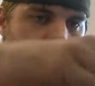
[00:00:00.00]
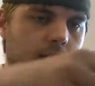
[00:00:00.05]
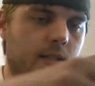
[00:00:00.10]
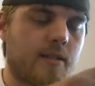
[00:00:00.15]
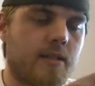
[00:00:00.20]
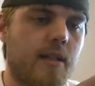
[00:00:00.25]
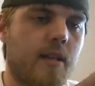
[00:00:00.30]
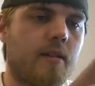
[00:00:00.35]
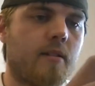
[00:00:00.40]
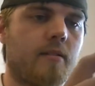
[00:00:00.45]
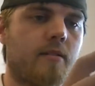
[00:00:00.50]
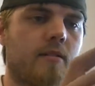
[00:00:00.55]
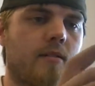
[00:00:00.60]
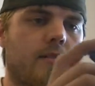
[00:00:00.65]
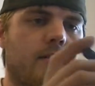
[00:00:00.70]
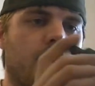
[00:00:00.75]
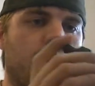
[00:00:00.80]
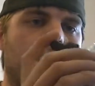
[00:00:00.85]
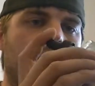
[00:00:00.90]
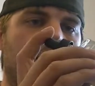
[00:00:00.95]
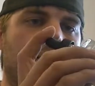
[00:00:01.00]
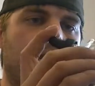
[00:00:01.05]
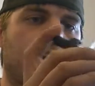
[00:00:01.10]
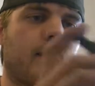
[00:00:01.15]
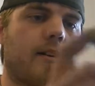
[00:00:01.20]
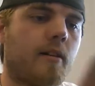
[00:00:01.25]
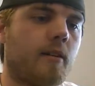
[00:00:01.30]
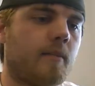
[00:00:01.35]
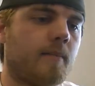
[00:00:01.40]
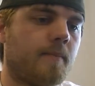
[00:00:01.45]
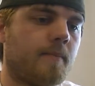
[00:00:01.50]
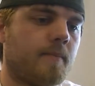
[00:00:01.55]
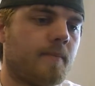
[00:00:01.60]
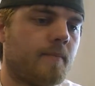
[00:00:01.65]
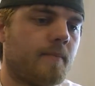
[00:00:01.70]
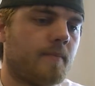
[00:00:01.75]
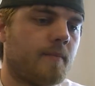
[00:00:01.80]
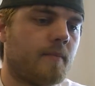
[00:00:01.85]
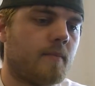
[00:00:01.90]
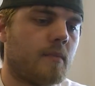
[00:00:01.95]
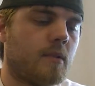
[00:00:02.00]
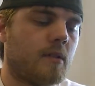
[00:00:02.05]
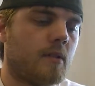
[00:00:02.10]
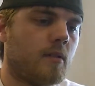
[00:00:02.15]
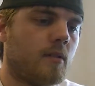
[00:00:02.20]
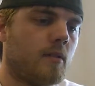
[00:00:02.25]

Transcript: like? Standard's a little thicker. I'm